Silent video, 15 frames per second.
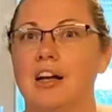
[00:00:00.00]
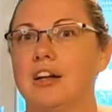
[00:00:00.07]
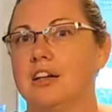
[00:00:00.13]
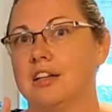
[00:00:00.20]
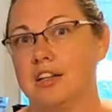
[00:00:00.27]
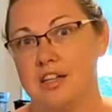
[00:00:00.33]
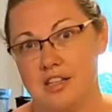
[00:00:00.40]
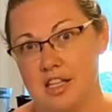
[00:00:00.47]

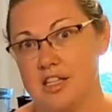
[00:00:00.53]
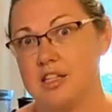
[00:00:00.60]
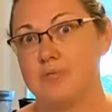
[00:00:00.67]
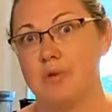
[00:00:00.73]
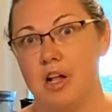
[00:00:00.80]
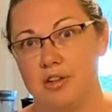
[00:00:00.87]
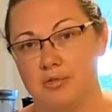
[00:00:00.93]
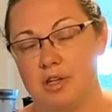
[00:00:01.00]
because it
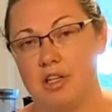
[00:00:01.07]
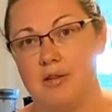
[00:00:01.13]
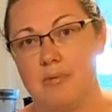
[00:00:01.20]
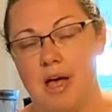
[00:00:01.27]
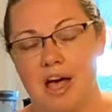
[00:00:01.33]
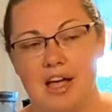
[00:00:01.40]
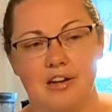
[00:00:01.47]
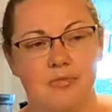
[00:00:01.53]
smelled really
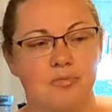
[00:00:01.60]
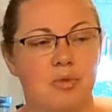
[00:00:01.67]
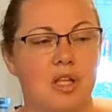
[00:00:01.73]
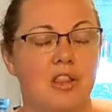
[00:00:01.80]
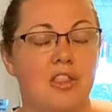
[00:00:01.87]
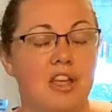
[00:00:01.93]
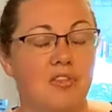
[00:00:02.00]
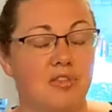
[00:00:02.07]
bad.
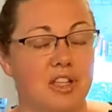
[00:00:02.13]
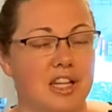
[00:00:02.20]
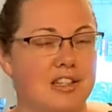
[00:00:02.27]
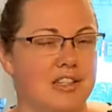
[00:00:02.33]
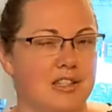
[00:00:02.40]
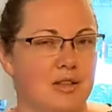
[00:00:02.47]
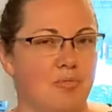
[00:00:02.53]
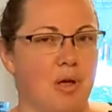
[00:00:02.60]
Thankfully, it
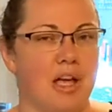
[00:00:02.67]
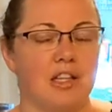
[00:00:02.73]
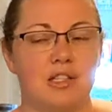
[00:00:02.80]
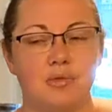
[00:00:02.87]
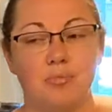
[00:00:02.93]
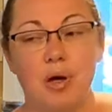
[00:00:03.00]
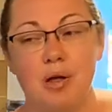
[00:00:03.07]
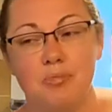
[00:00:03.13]
dissipates.
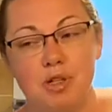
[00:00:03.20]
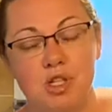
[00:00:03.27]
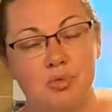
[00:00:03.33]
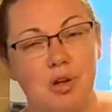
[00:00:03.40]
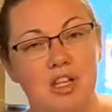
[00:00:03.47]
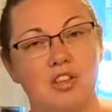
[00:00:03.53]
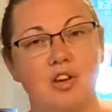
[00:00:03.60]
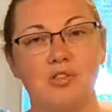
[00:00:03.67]
But
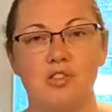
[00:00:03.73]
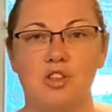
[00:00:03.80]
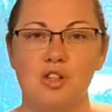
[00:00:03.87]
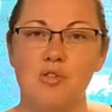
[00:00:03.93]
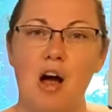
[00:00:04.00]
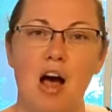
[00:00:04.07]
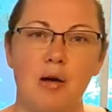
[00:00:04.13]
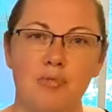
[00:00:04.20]
between those two
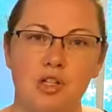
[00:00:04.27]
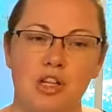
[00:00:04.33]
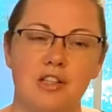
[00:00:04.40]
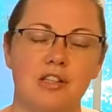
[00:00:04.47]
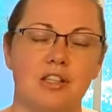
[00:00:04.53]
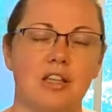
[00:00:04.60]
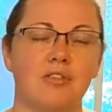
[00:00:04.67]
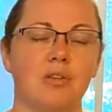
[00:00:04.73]
options
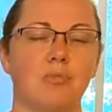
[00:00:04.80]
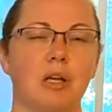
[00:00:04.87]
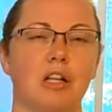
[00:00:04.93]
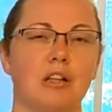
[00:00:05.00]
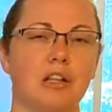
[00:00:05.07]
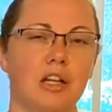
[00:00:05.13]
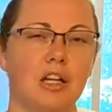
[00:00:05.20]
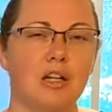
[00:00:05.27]
giving me a
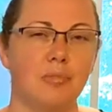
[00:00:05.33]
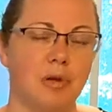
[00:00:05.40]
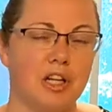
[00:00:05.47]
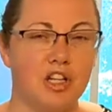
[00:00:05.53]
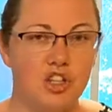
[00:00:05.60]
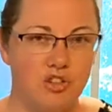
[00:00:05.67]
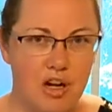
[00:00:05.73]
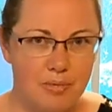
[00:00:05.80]
little bit
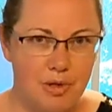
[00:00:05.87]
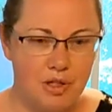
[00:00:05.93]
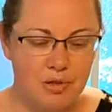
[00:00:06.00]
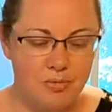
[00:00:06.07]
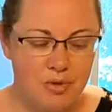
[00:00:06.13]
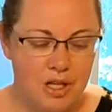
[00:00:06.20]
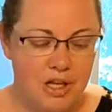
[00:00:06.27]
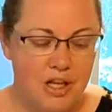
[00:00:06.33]
of
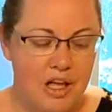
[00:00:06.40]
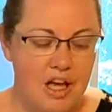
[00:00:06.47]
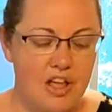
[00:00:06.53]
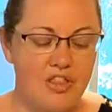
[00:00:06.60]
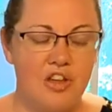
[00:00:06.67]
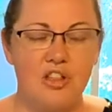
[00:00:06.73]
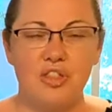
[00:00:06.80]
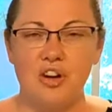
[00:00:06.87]
trouble, I
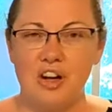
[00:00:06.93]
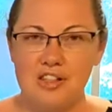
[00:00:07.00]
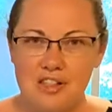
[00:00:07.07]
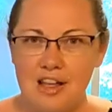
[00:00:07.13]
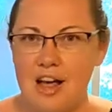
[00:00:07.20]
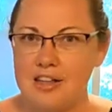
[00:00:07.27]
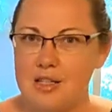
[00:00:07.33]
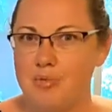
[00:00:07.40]
thought there has
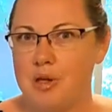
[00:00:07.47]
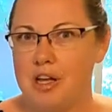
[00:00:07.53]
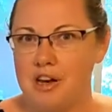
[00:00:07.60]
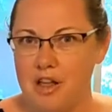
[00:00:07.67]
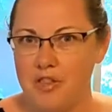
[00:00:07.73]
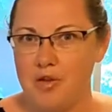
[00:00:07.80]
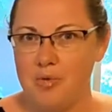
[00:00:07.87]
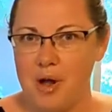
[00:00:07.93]
got to be
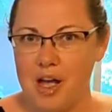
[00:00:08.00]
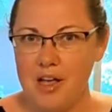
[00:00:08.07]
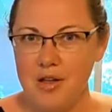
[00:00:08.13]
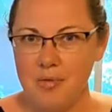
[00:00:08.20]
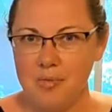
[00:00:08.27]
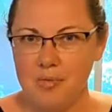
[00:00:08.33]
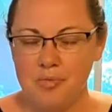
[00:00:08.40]
another way.